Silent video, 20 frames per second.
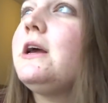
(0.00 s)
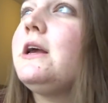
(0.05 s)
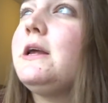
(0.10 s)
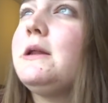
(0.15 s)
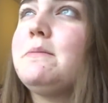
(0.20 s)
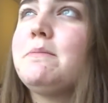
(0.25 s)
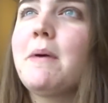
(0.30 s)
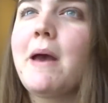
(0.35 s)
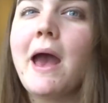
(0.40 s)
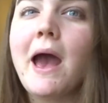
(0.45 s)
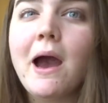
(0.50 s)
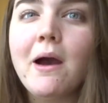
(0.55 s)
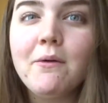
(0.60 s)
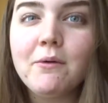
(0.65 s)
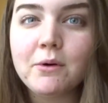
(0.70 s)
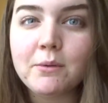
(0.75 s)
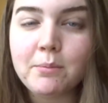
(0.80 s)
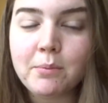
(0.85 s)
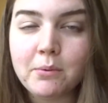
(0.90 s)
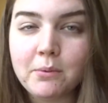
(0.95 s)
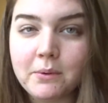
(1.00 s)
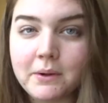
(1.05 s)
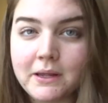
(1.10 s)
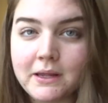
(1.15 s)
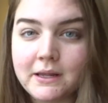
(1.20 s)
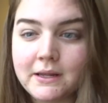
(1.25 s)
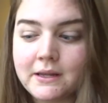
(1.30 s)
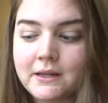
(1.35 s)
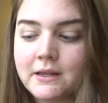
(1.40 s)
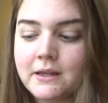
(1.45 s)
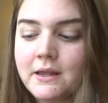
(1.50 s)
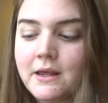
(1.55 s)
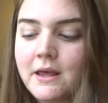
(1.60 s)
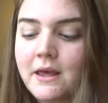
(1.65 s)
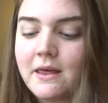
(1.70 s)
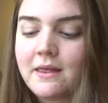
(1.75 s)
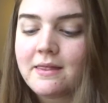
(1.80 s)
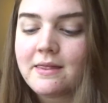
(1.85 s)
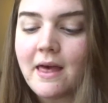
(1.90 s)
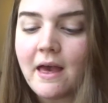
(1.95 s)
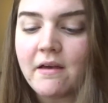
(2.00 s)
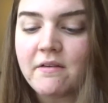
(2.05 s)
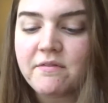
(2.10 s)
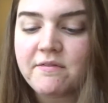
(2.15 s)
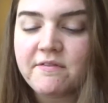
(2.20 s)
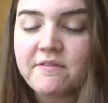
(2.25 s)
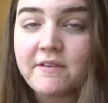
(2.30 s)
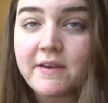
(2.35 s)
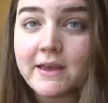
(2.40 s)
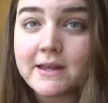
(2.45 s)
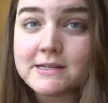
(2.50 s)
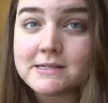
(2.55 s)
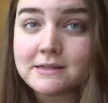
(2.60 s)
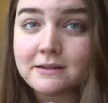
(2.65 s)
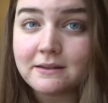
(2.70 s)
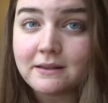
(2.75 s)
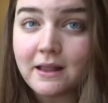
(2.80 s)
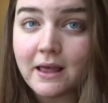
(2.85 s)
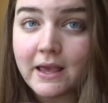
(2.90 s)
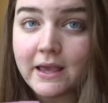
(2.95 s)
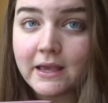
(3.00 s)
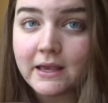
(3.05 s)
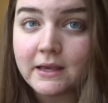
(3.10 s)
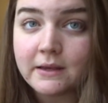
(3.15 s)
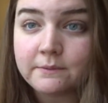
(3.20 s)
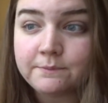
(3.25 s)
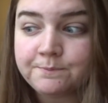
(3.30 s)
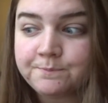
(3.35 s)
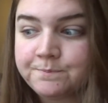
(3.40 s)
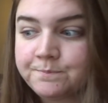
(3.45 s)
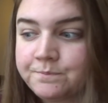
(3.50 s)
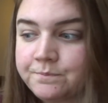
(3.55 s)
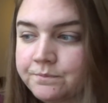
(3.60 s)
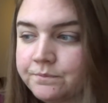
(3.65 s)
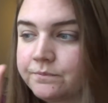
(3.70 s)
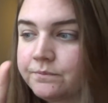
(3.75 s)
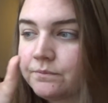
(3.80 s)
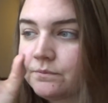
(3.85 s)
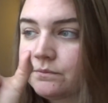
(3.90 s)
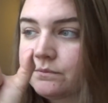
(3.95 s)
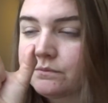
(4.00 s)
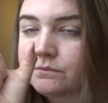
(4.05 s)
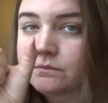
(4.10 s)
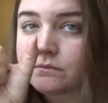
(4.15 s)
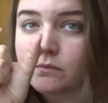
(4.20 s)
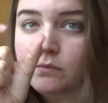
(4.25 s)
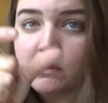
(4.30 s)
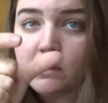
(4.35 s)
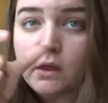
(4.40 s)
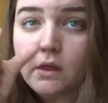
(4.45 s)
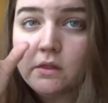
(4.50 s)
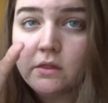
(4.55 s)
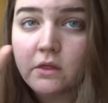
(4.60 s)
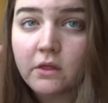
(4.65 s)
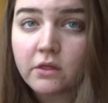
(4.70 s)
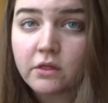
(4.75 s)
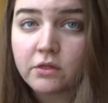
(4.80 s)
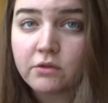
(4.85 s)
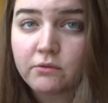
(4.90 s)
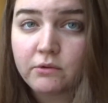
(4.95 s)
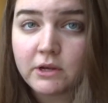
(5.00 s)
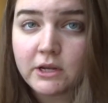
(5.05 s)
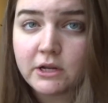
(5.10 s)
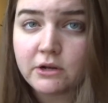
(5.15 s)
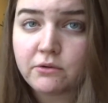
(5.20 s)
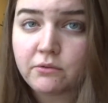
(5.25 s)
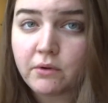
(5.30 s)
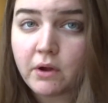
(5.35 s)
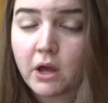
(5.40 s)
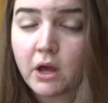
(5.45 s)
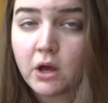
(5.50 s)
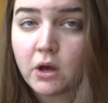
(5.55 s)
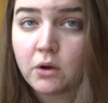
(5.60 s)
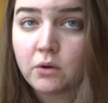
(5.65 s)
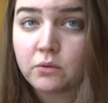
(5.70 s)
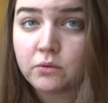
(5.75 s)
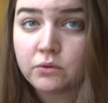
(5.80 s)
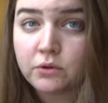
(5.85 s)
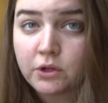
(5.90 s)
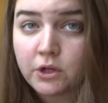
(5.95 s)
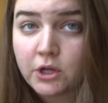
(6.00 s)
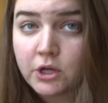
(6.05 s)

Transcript: in PowerPoint that fit like the 3 in a row,